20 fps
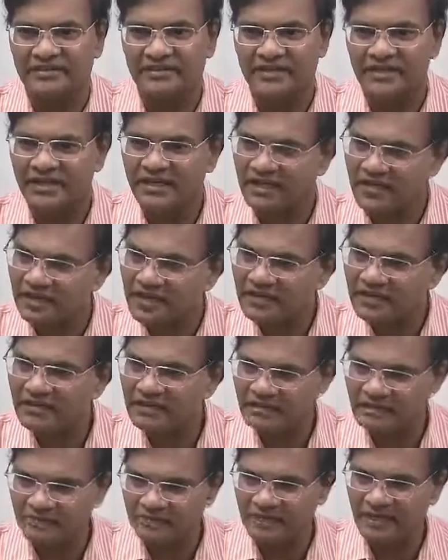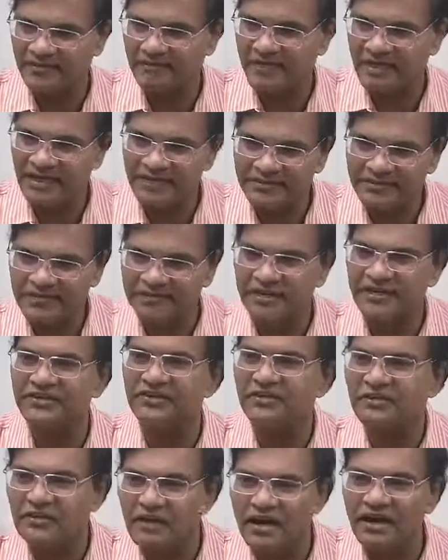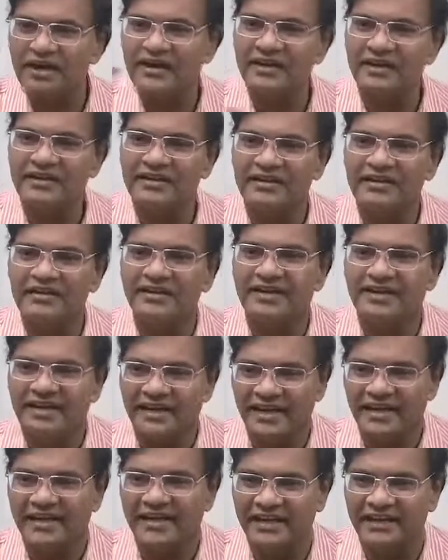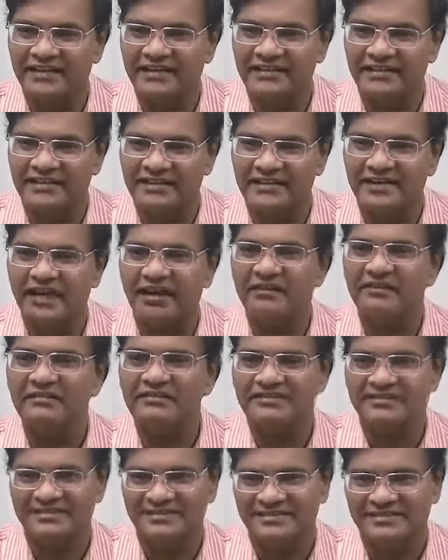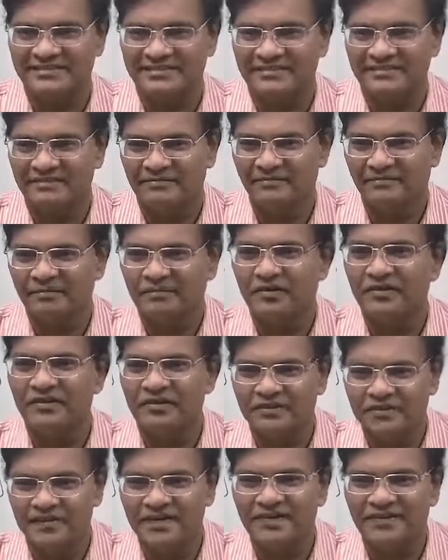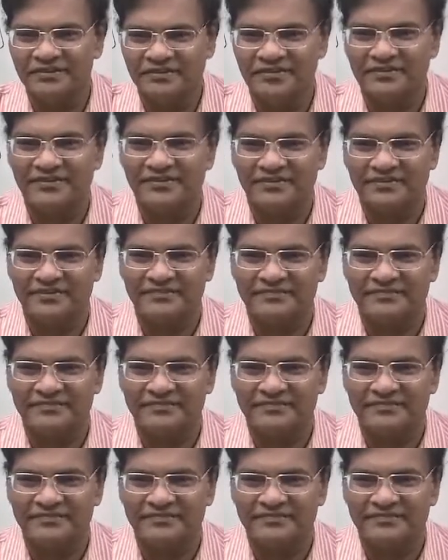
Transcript: Here PMLA says that you are guilty. Now prove your innocence.